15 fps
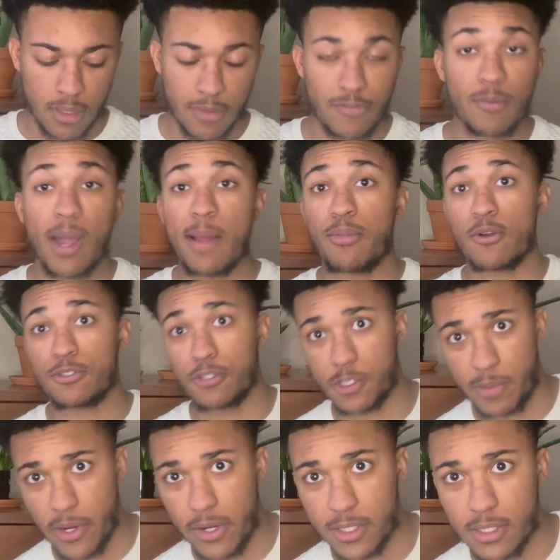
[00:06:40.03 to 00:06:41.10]
From my personal
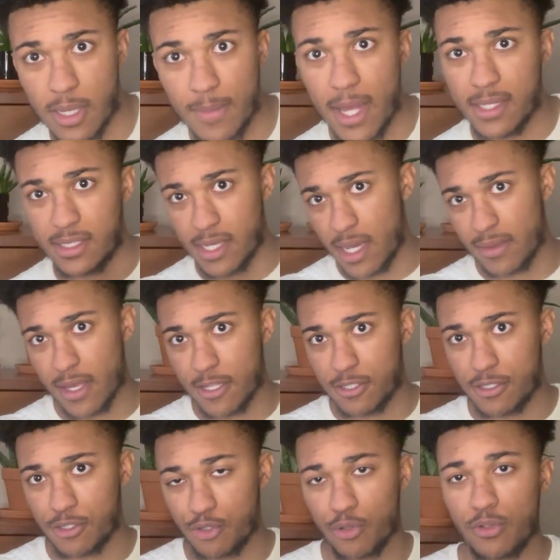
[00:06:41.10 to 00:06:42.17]
experience. I'm not saying
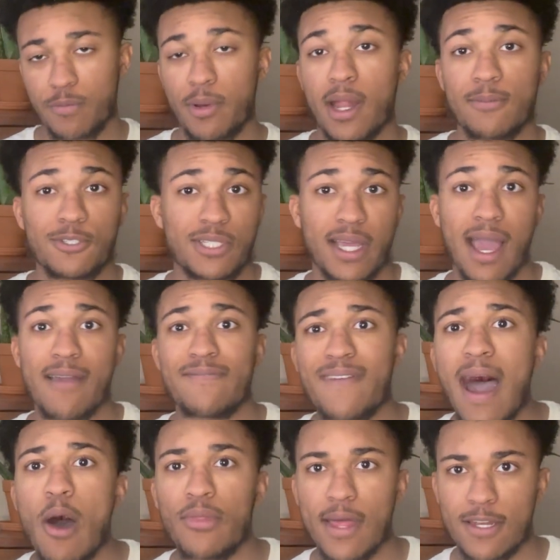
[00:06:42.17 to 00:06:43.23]
that's true, but I'm just saying I
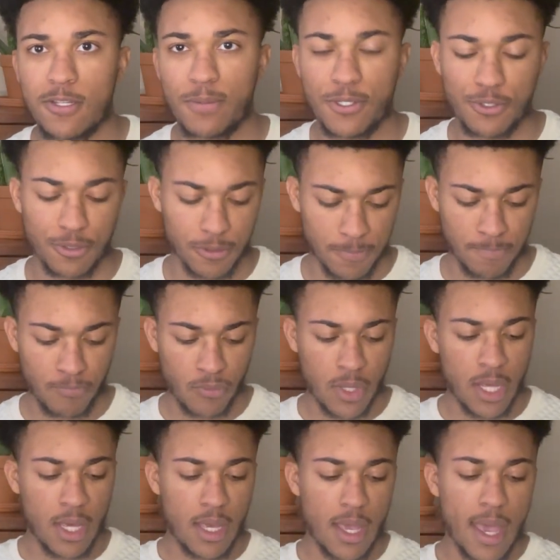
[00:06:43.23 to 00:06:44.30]
found that to be true.
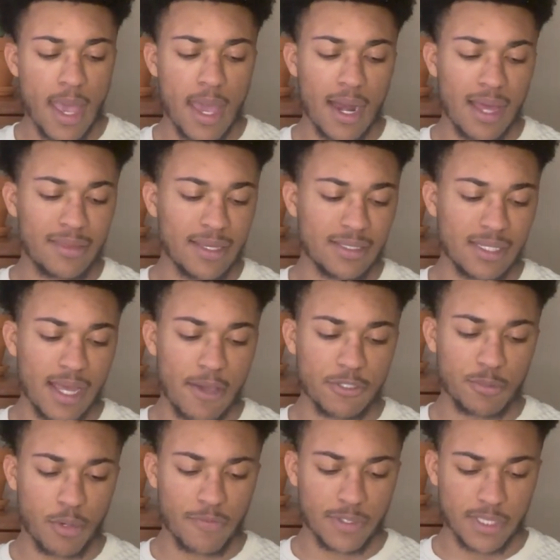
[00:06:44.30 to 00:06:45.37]
And I think today was a
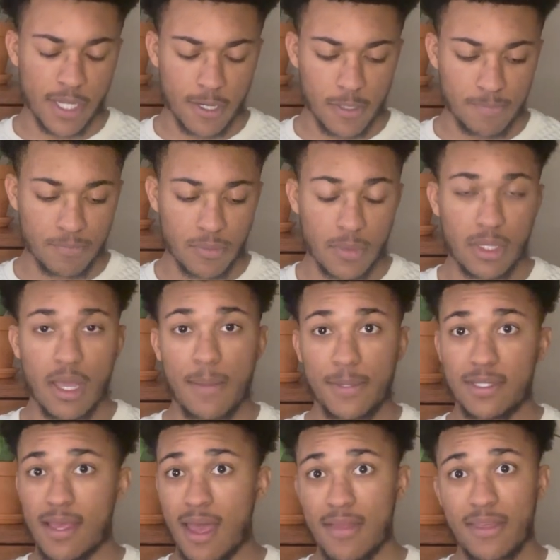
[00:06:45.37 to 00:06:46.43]
perfect setup. I
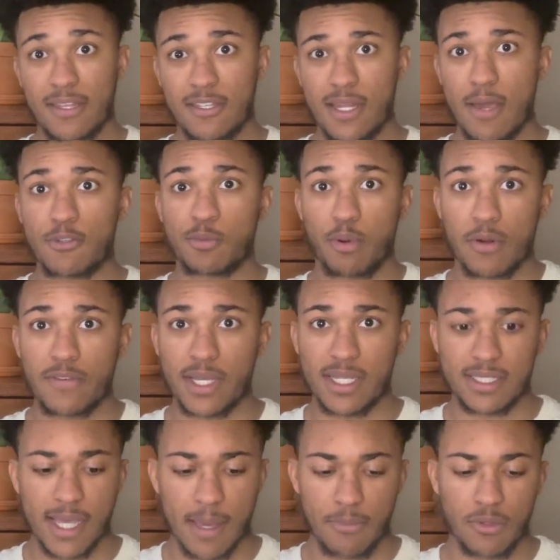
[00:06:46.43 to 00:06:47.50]
think today was a perfect
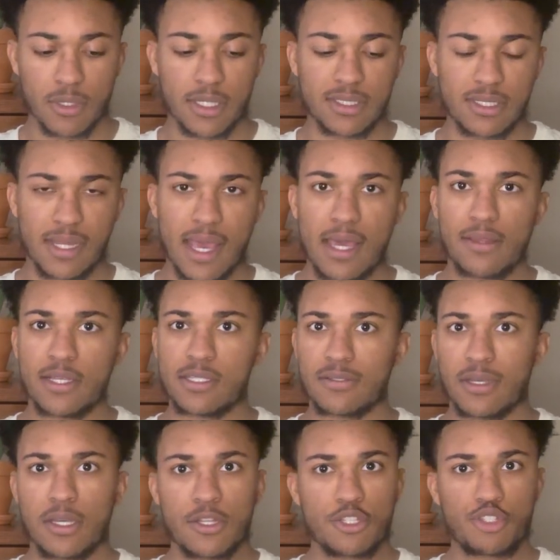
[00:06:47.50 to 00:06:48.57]
example, because today,
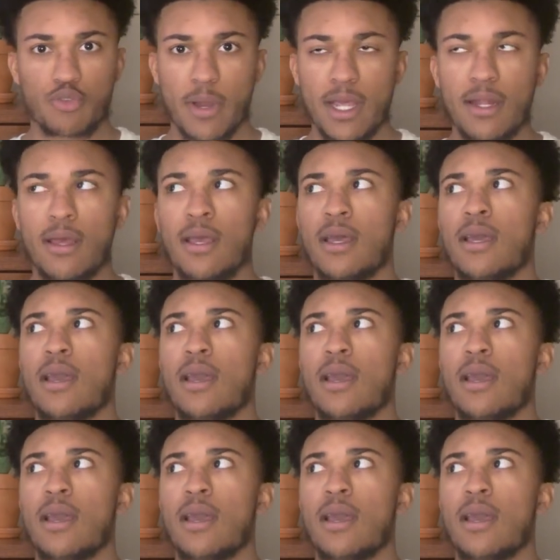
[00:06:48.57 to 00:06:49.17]
this trade,